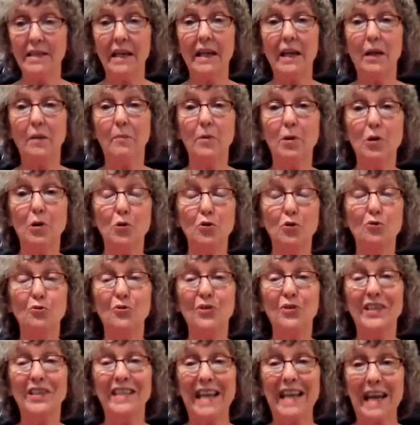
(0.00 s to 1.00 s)
It can be used
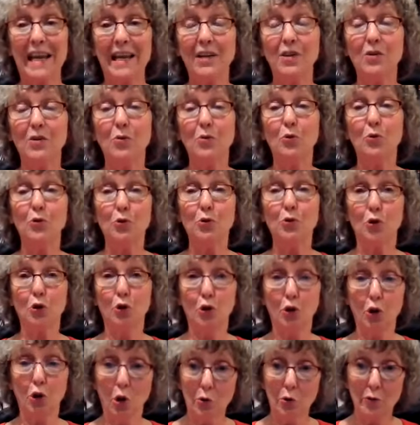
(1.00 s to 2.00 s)
for stains on your
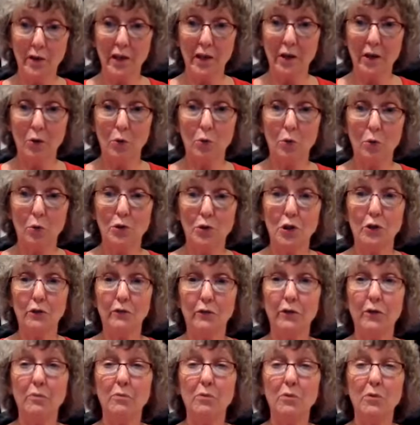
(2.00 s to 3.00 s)
clothing or to
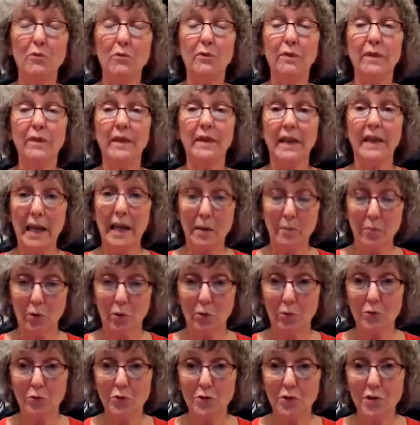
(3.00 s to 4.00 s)
remove
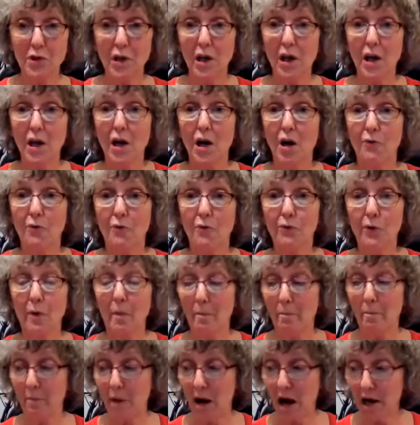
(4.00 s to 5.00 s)
labels
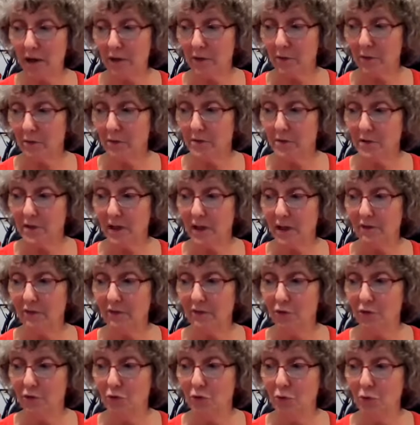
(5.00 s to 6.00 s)
from bottles
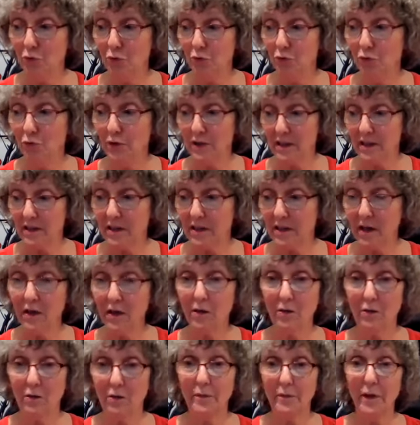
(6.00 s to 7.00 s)
if you
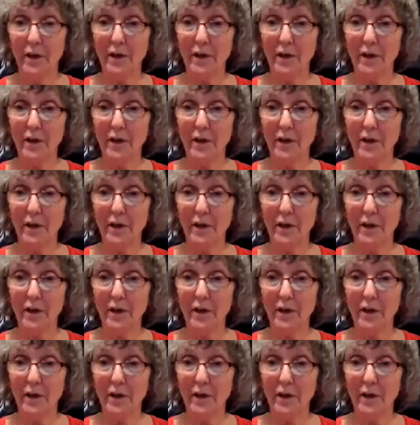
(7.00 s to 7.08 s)
recycle.